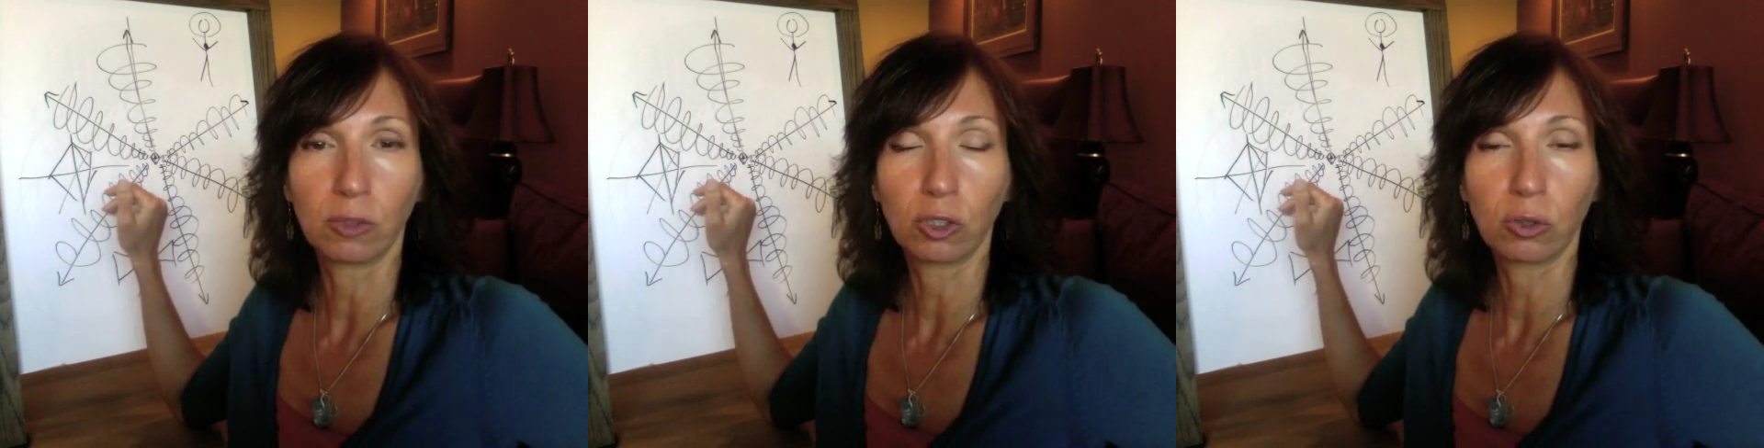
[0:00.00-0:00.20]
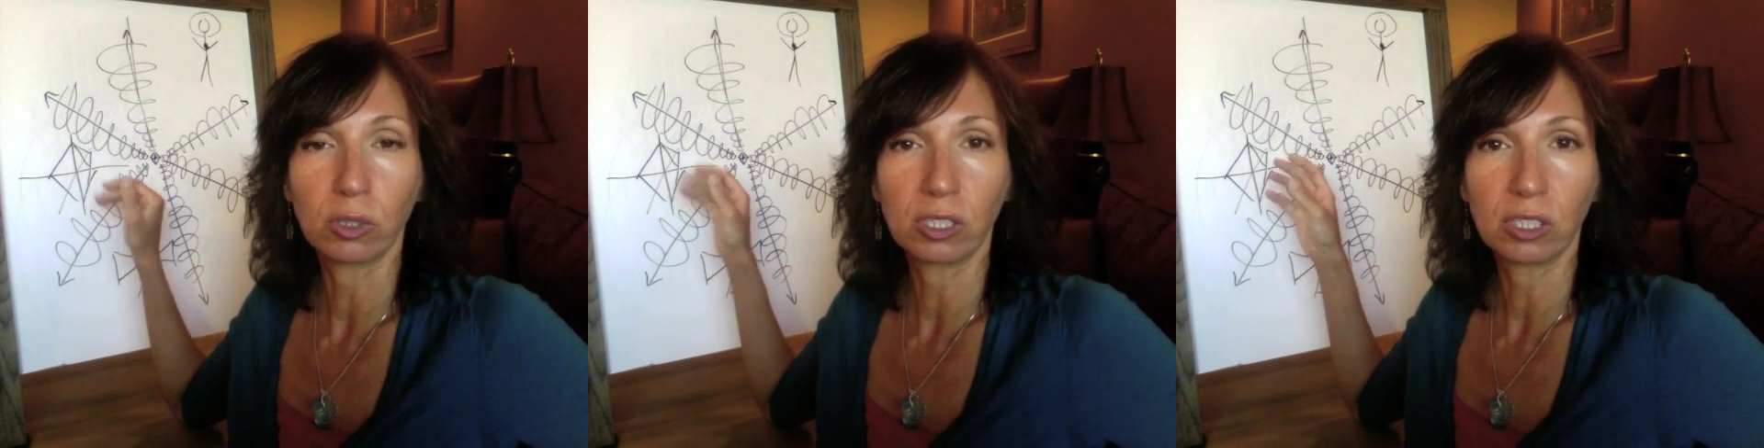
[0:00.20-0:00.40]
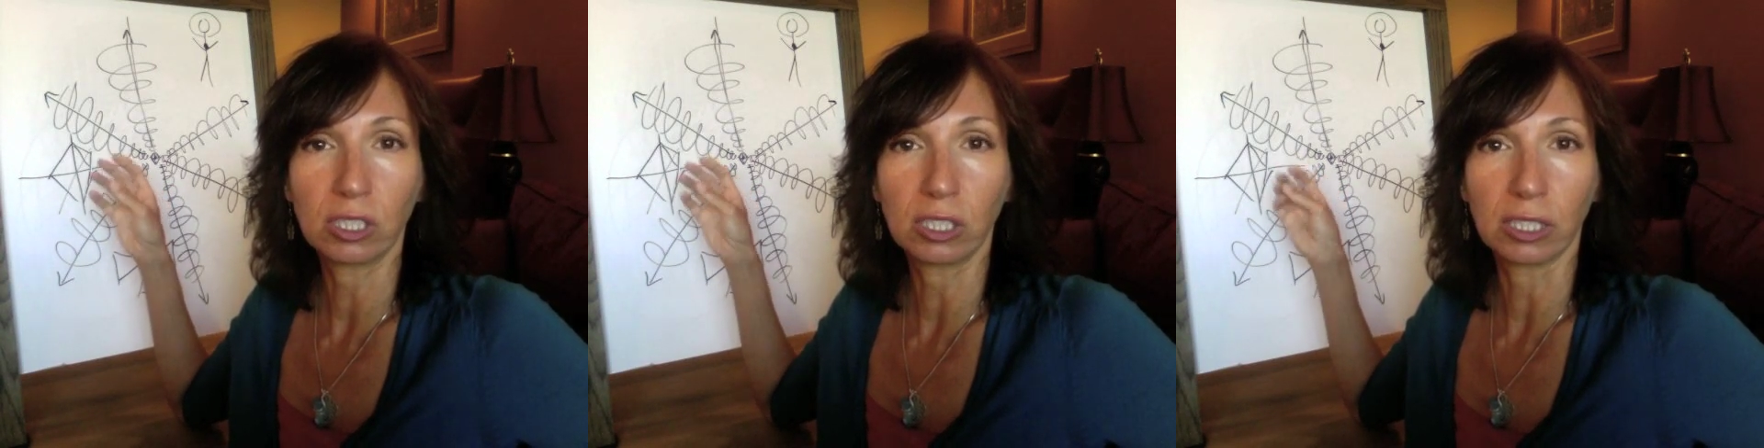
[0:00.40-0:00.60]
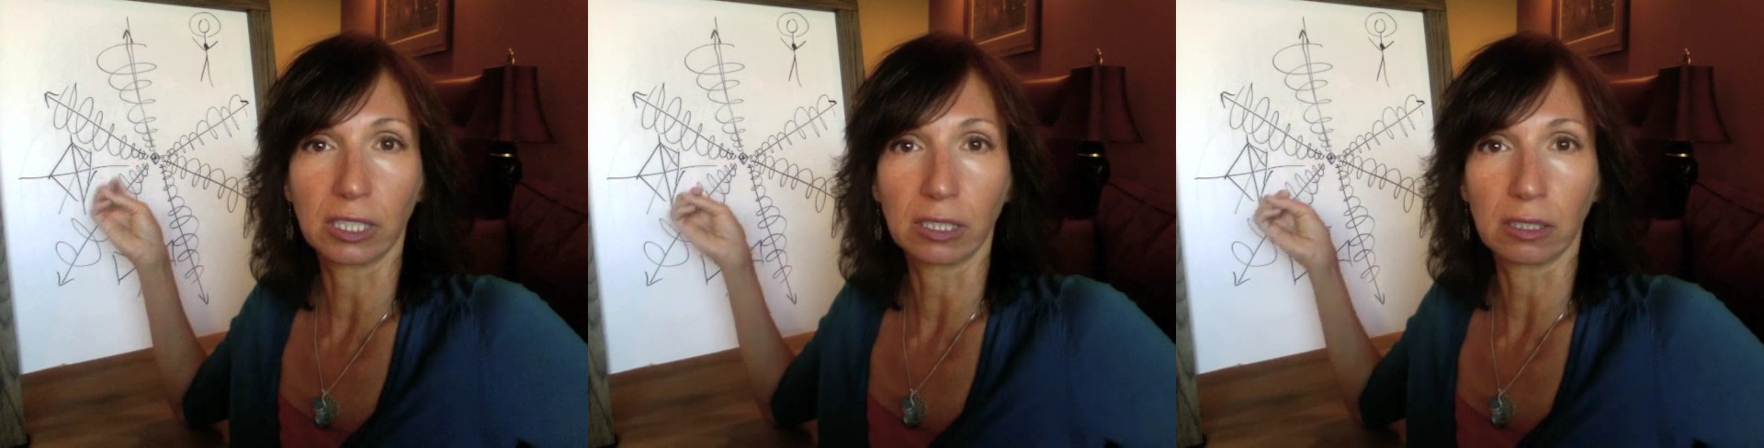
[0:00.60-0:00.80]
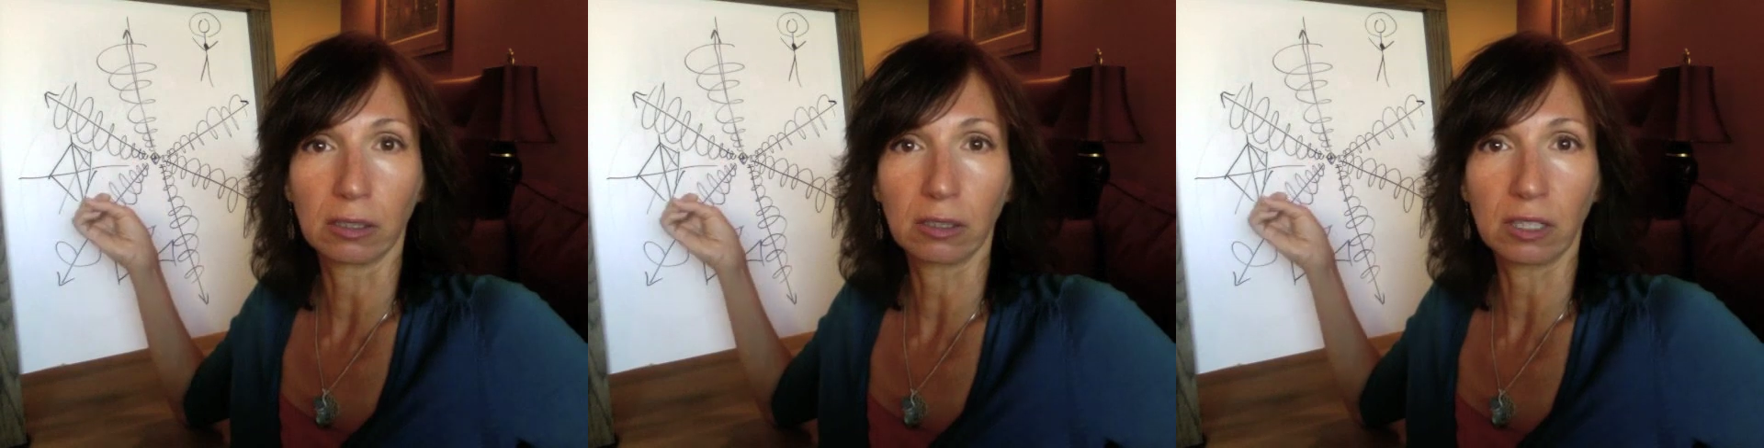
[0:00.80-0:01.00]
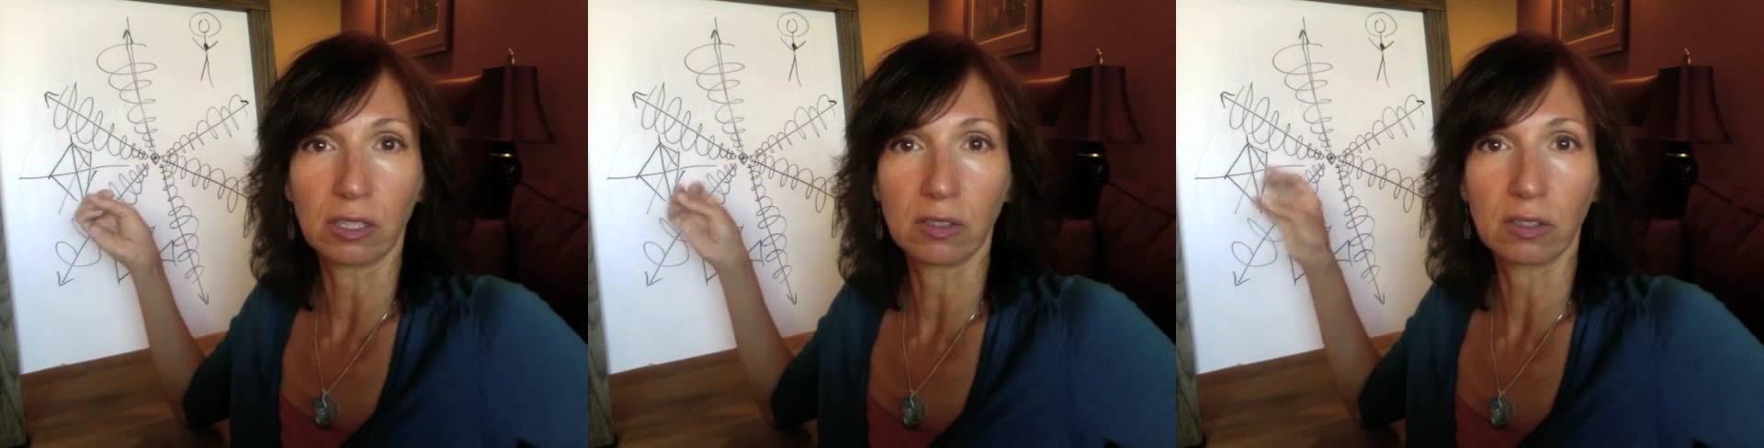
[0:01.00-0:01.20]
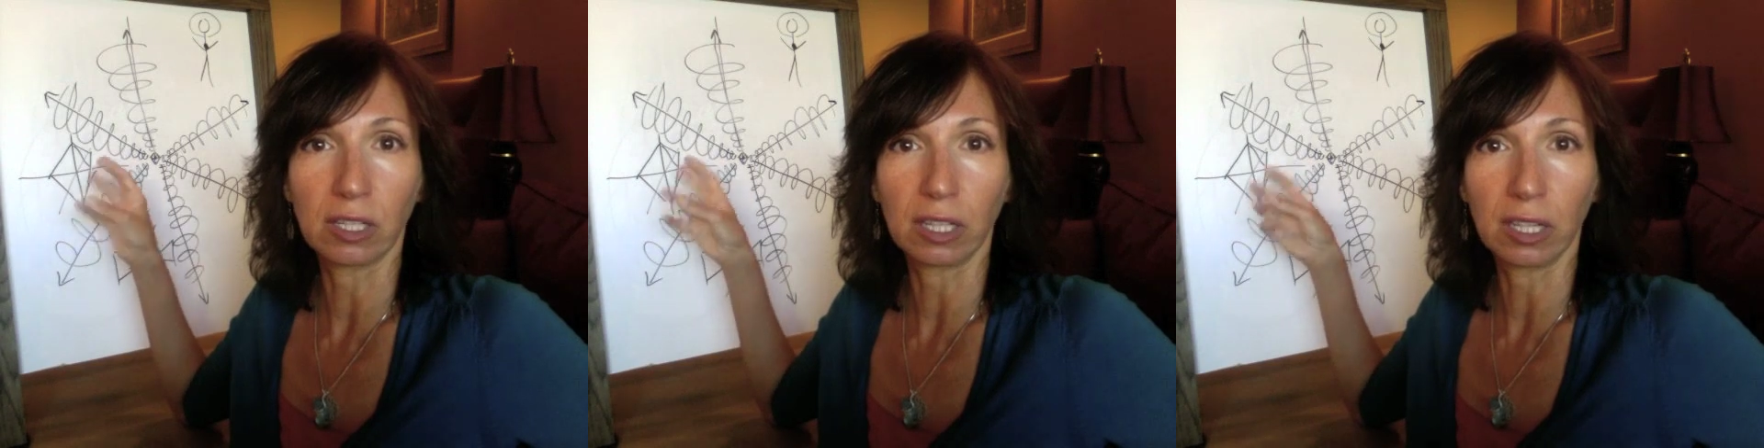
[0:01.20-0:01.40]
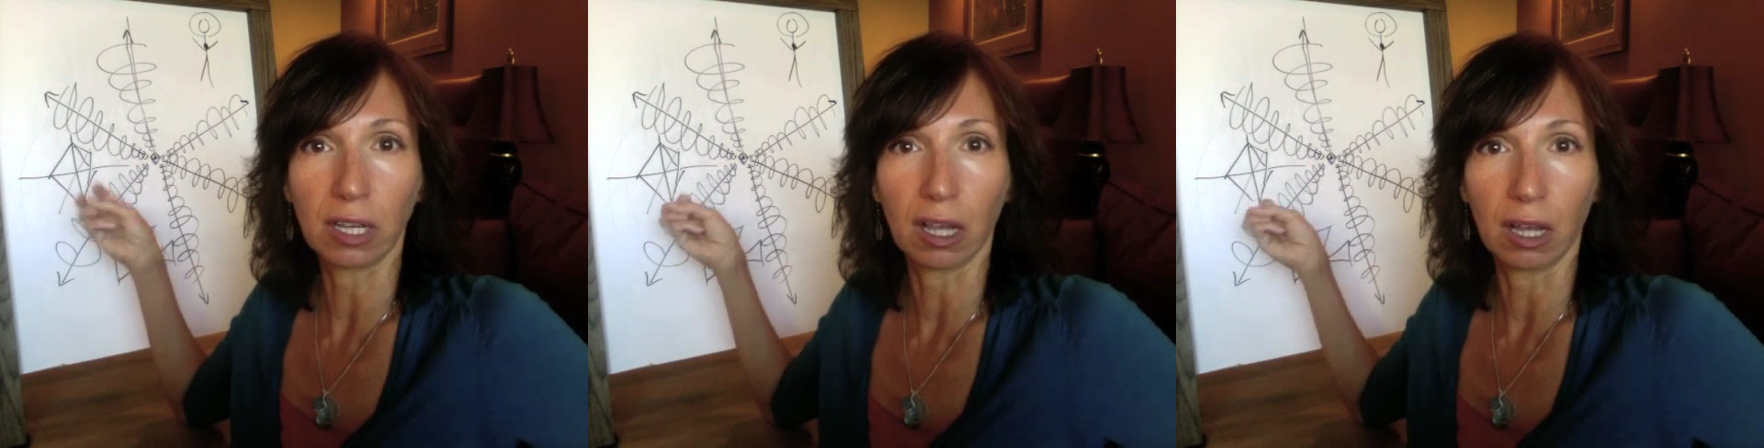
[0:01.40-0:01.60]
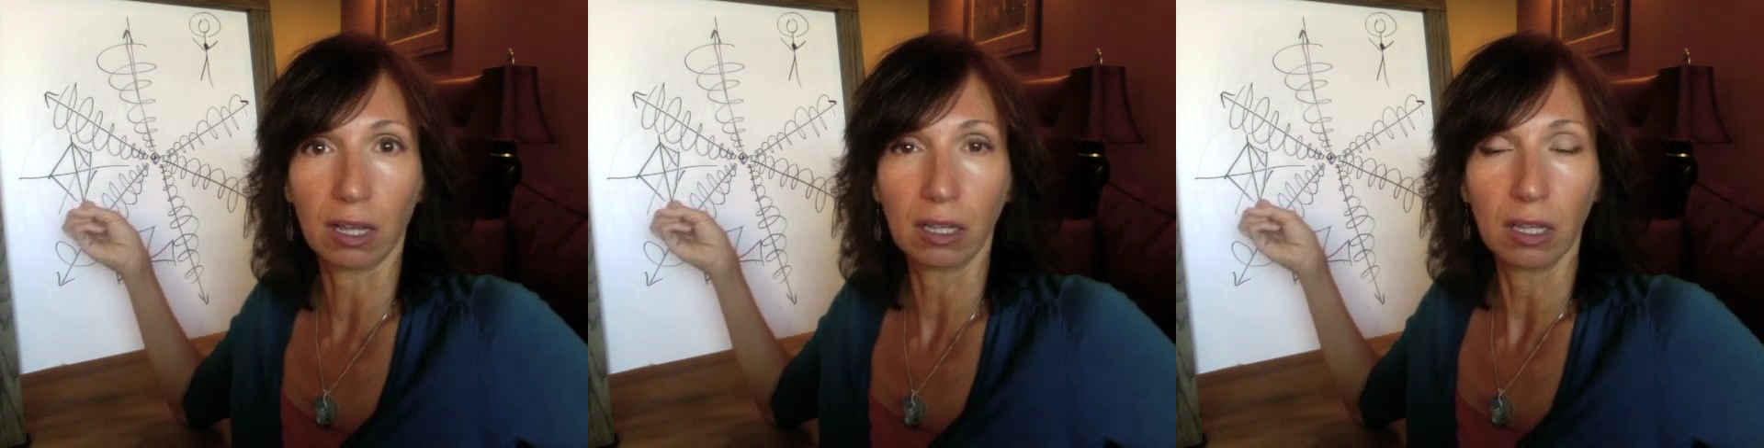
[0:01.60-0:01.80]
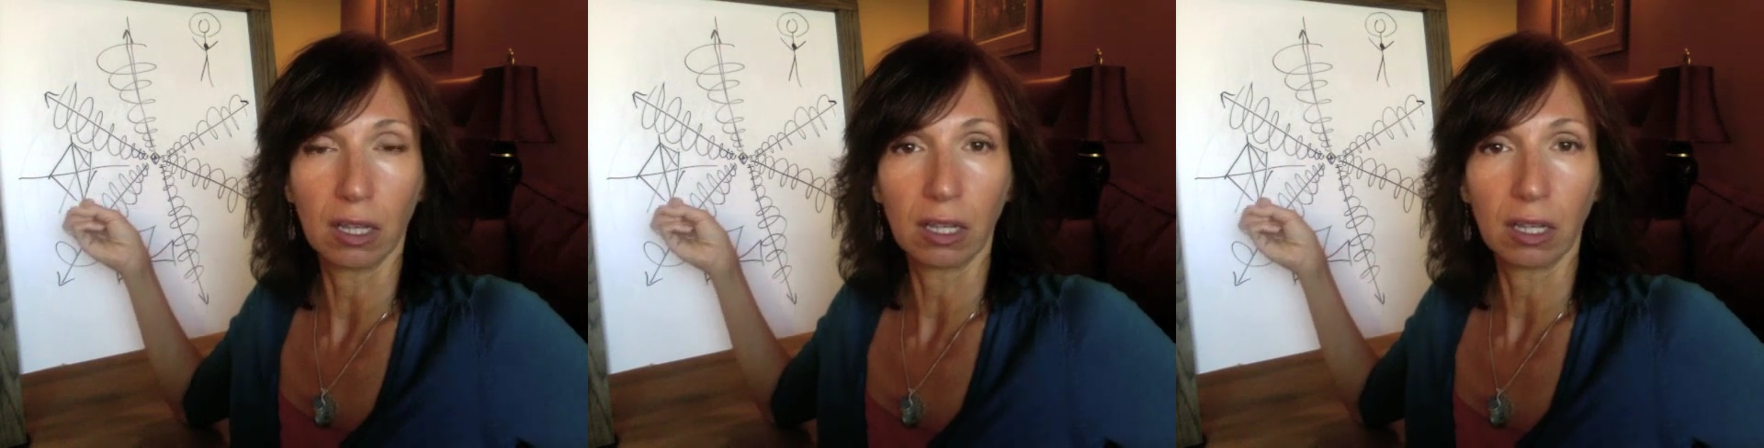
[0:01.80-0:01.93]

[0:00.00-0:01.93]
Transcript: crystalline, the silica,